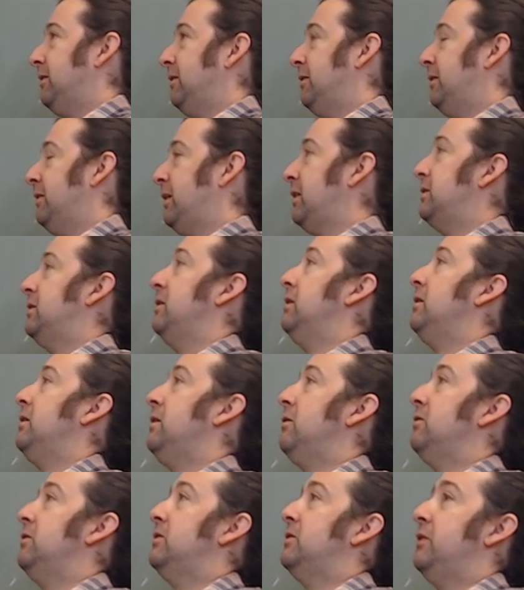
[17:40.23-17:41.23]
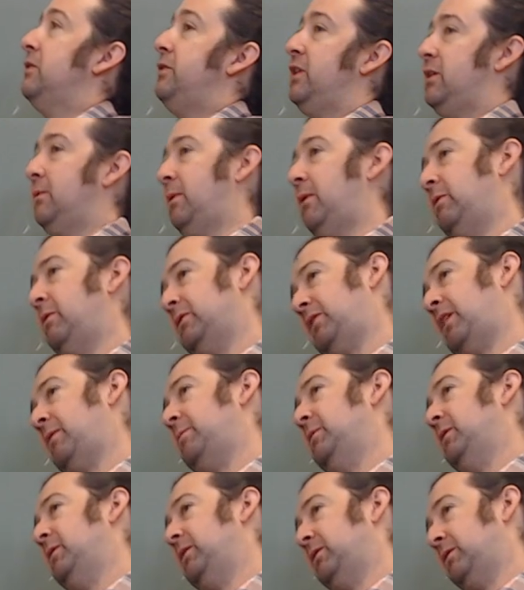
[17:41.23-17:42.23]
The idea here is to think about what's
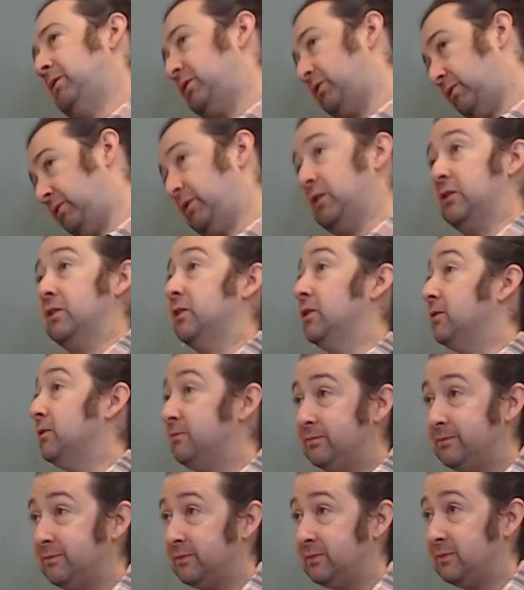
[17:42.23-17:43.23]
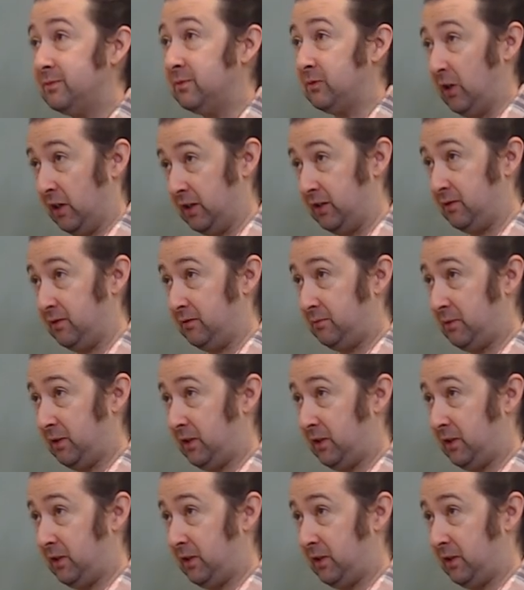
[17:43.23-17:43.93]
happening in the sphere, right?